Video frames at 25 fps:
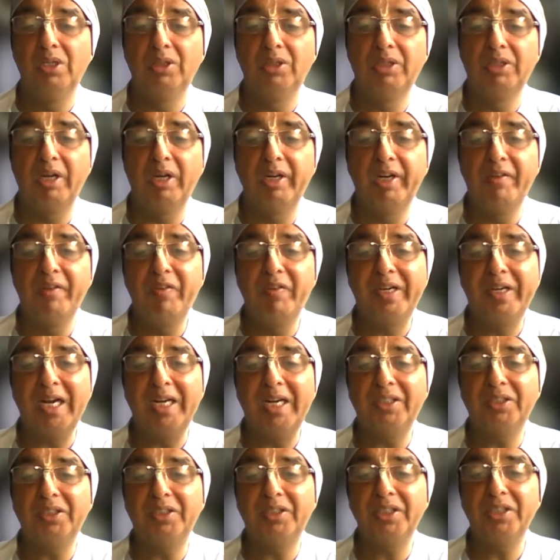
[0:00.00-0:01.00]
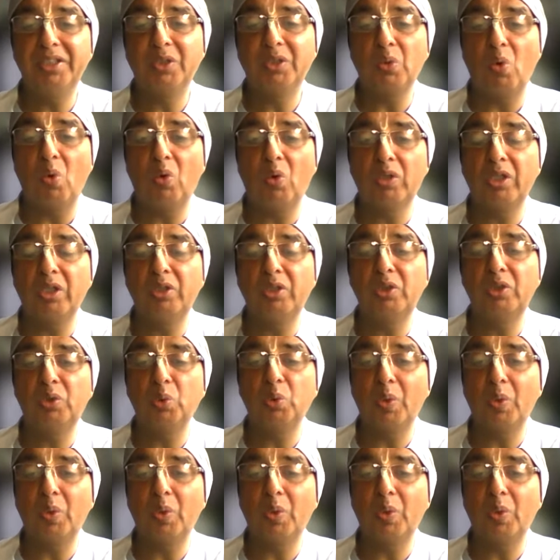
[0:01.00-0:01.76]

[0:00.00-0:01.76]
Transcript: The living entity is ordered